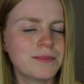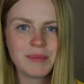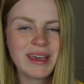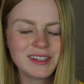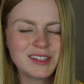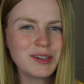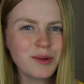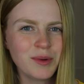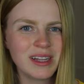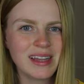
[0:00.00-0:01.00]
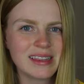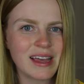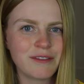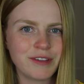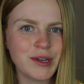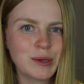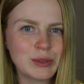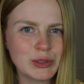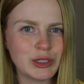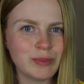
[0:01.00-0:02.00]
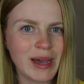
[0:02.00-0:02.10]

because you don't want to let that fear hold you